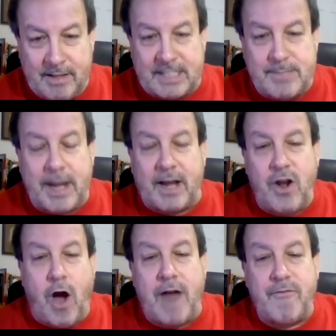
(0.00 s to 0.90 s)
Let's make a
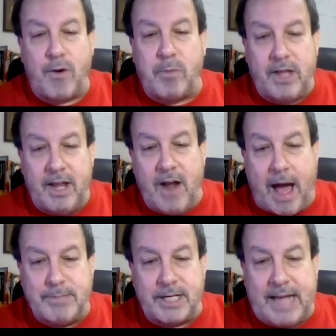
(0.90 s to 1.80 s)
non-verbal hidden
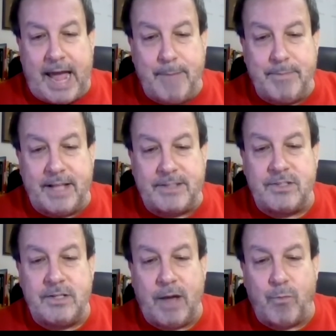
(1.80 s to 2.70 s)
object game
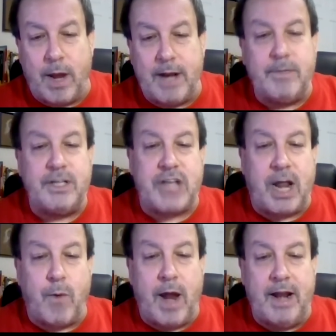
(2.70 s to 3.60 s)
that's randomly
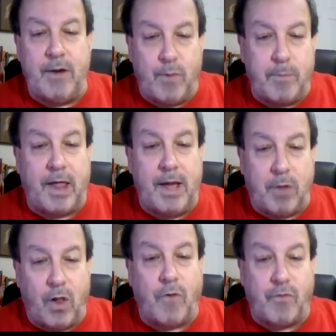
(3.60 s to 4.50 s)
generated and
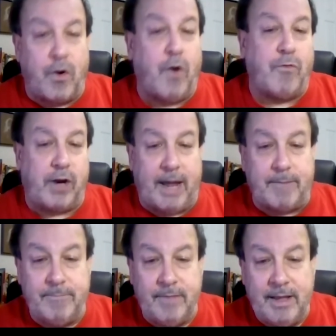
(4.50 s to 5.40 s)
replayable over and over again.
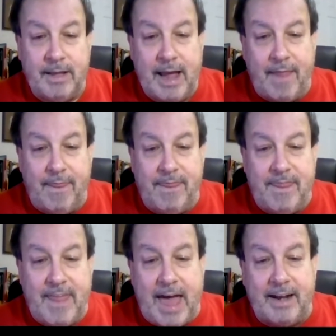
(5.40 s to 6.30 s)
And
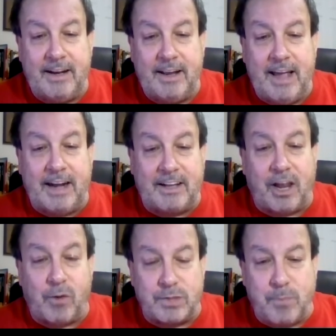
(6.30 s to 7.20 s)
then
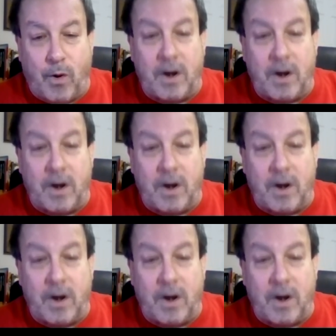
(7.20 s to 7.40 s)
Clutter was born.